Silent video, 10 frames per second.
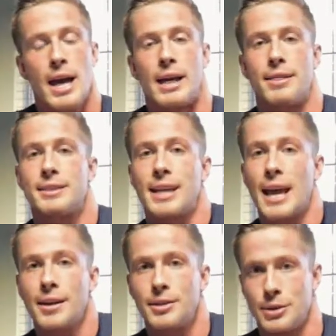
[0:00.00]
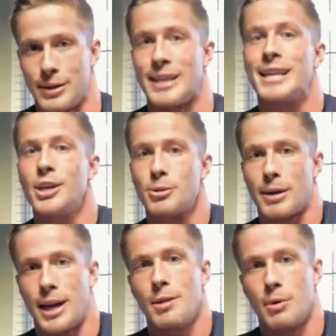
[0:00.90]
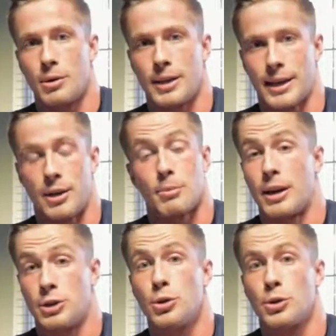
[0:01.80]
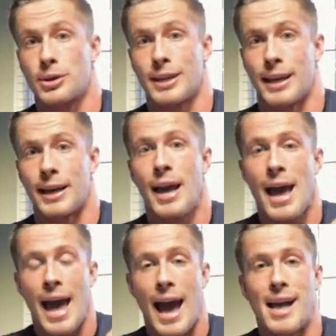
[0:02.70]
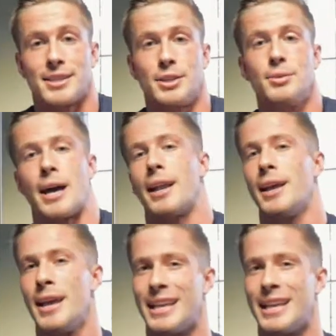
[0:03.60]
And at this angle, you can hear my elbow clicking or my shoulder clicking as I do that.